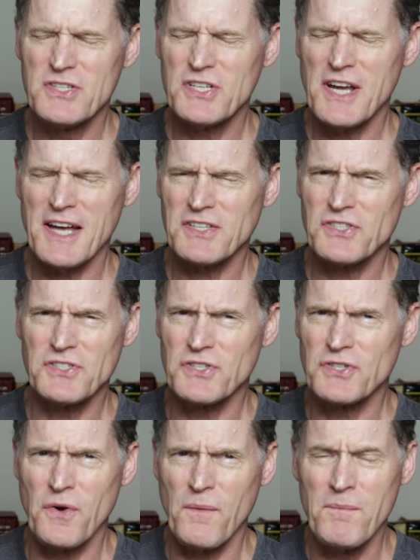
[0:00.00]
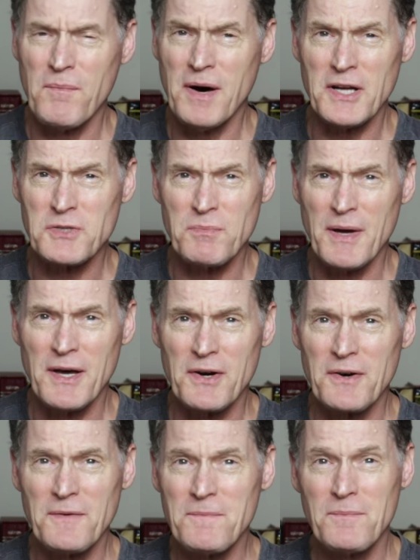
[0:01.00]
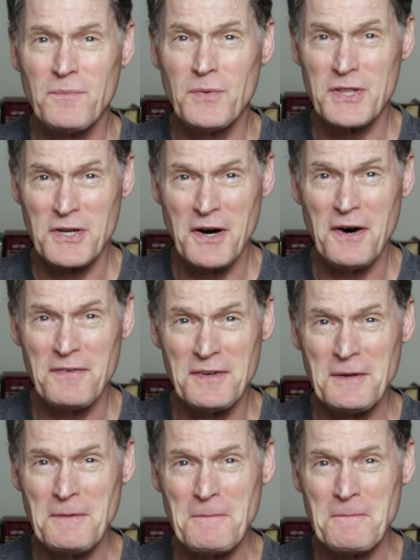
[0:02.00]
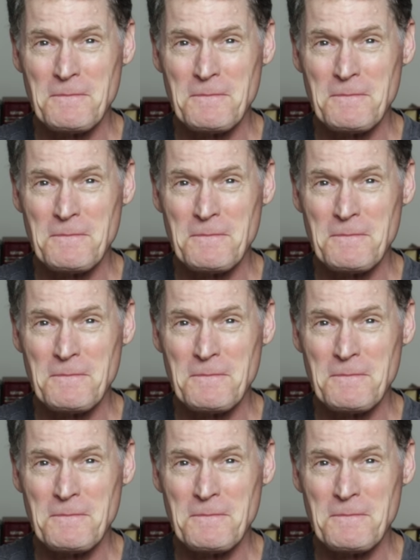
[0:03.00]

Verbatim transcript: Chats just go much better with coffee.